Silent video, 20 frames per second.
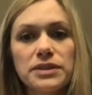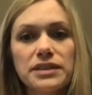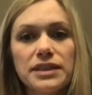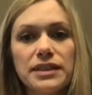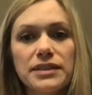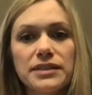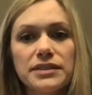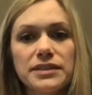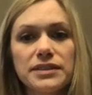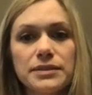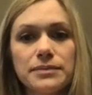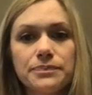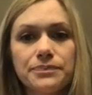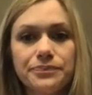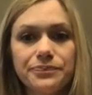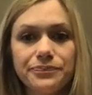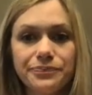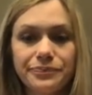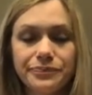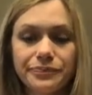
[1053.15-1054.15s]
skills.
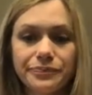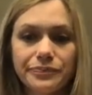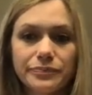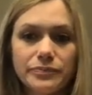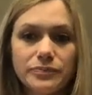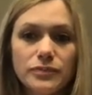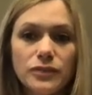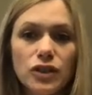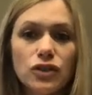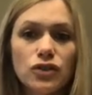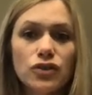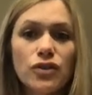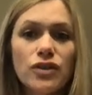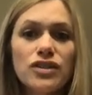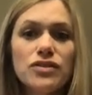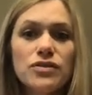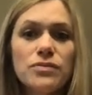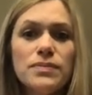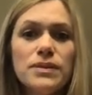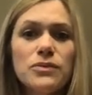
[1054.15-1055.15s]
So
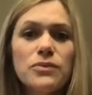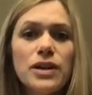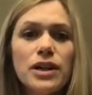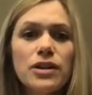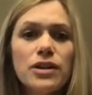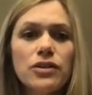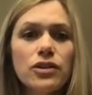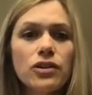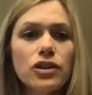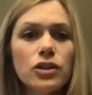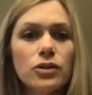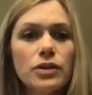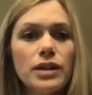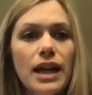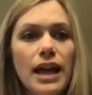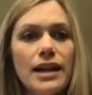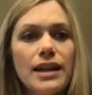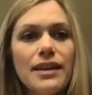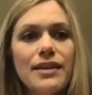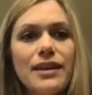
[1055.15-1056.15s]
this would be where you're
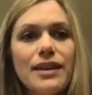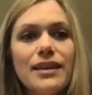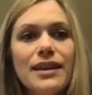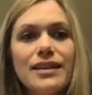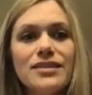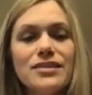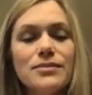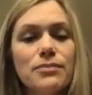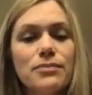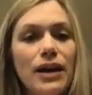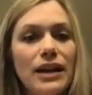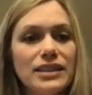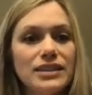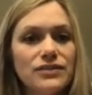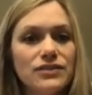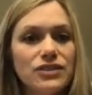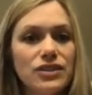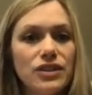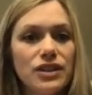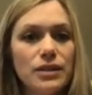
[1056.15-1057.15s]
including anything that's
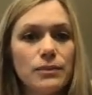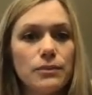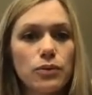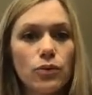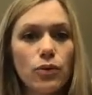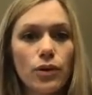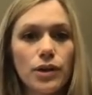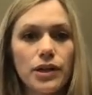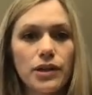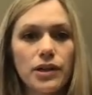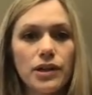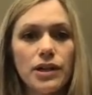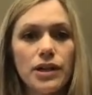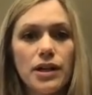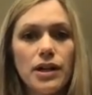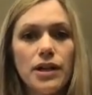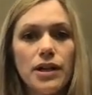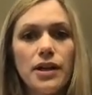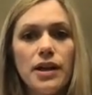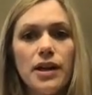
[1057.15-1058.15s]
impressive to the employer
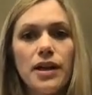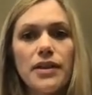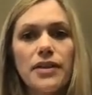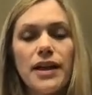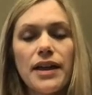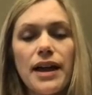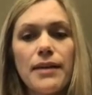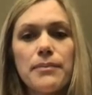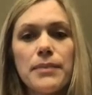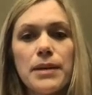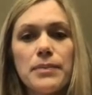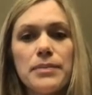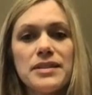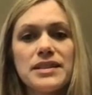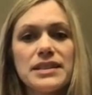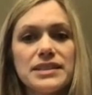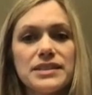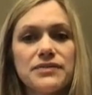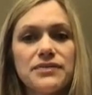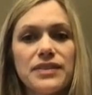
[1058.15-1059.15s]
that maybe
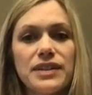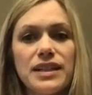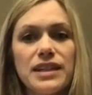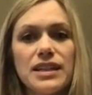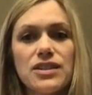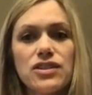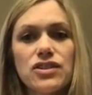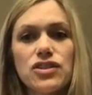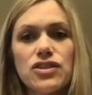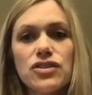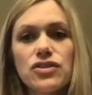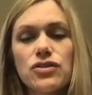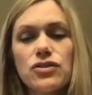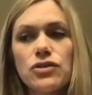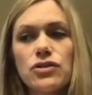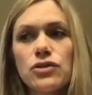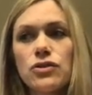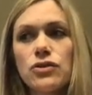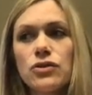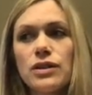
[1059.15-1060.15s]
doesn't fit
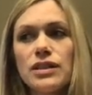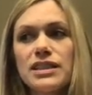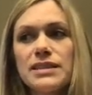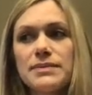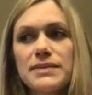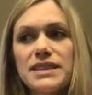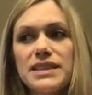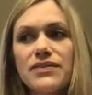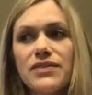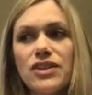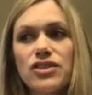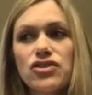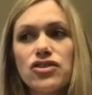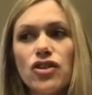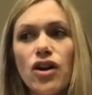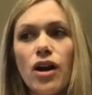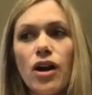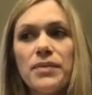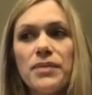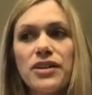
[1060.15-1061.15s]
into a specific
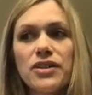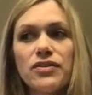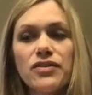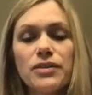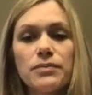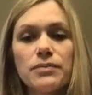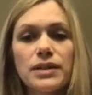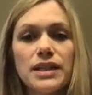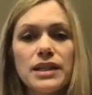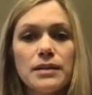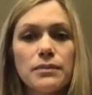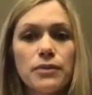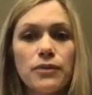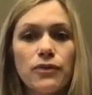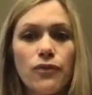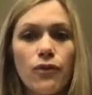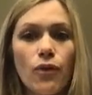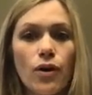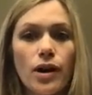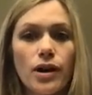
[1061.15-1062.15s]
job that you've completed
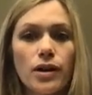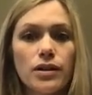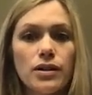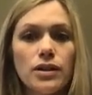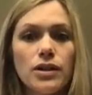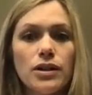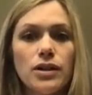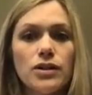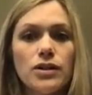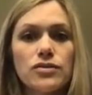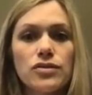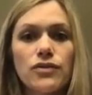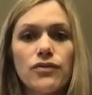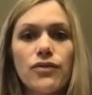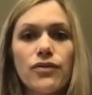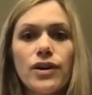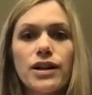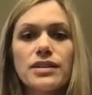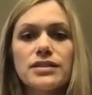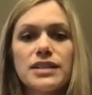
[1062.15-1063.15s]
before. So
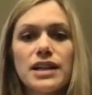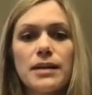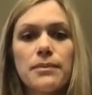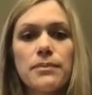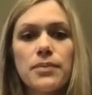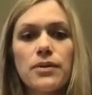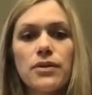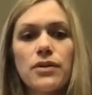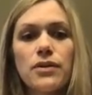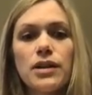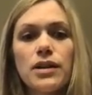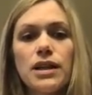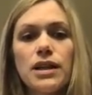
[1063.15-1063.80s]
for example,